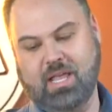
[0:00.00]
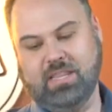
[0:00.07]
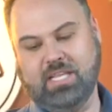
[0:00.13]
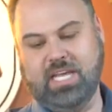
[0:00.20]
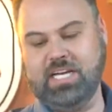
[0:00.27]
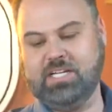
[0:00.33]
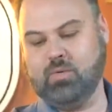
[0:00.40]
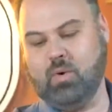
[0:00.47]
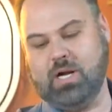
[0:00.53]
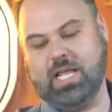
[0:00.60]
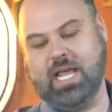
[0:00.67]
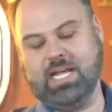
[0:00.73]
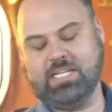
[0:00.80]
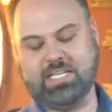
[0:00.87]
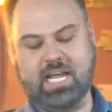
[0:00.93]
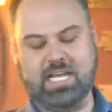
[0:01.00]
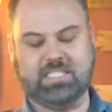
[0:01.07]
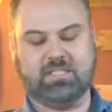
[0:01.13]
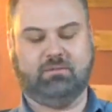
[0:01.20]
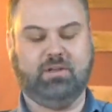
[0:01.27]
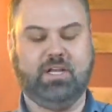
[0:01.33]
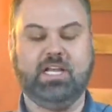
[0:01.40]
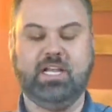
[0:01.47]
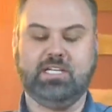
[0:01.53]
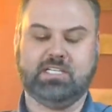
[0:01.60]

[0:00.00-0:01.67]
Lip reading: The E20 SSV